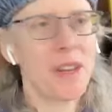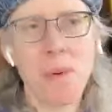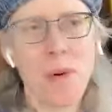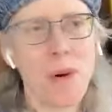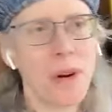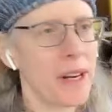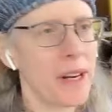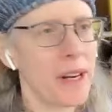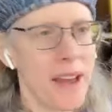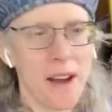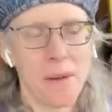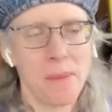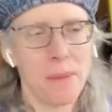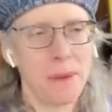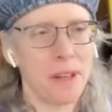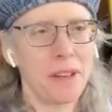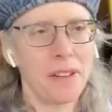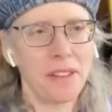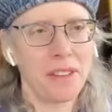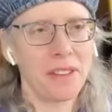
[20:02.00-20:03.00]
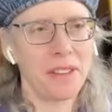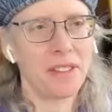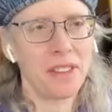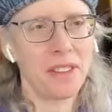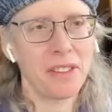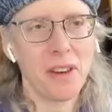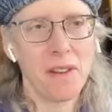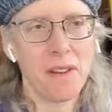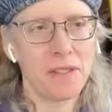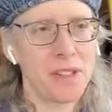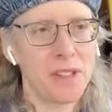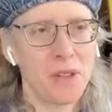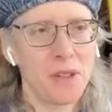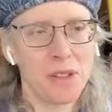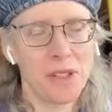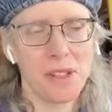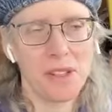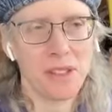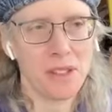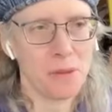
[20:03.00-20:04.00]
I only point it out because it's it's often
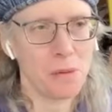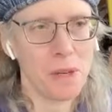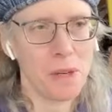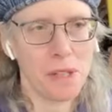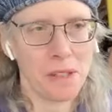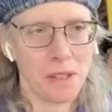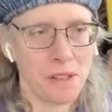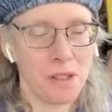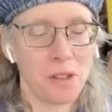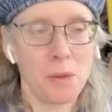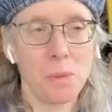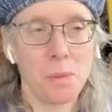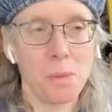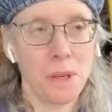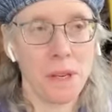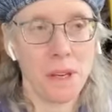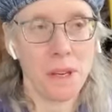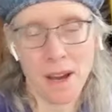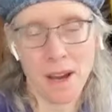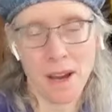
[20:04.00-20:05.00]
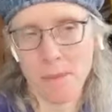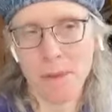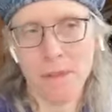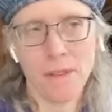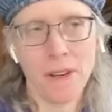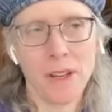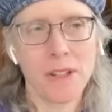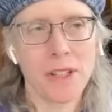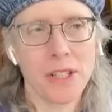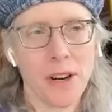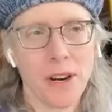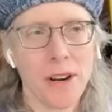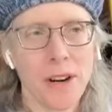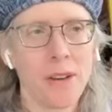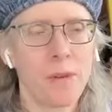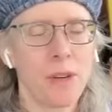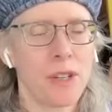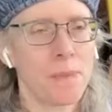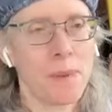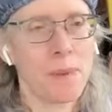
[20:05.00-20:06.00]
used as a reason to become a
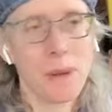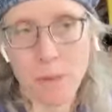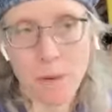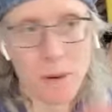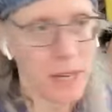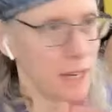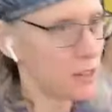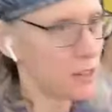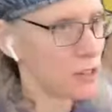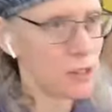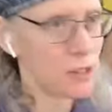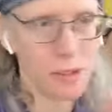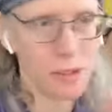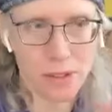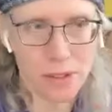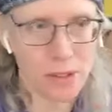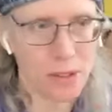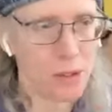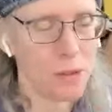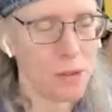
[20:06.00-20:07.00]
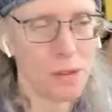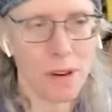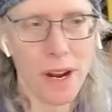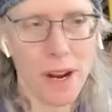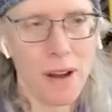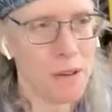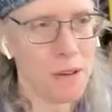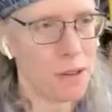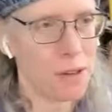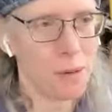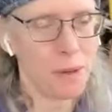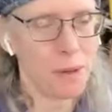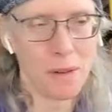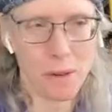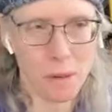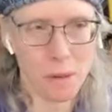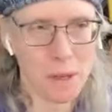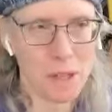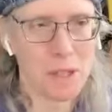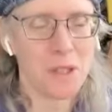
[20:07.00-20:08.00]
vegetarian, which people can choose to do for health or
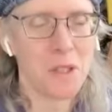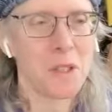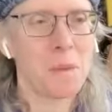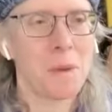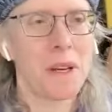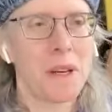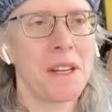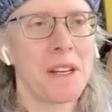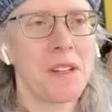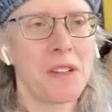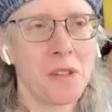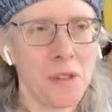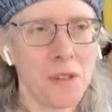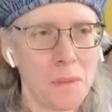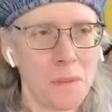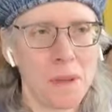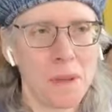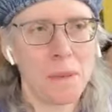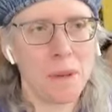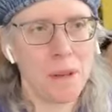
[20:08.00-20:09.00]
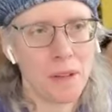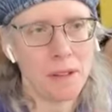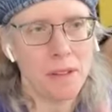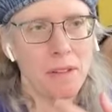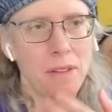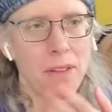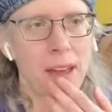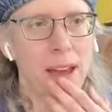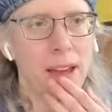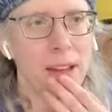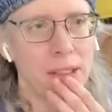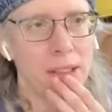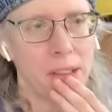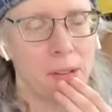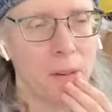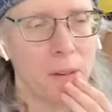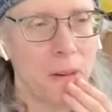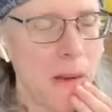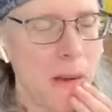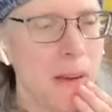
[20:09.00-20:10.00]
whatever reasons, right. but it shouldn't be because of that.
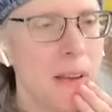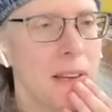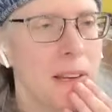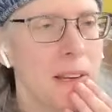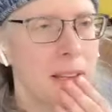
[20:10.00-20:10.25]
So.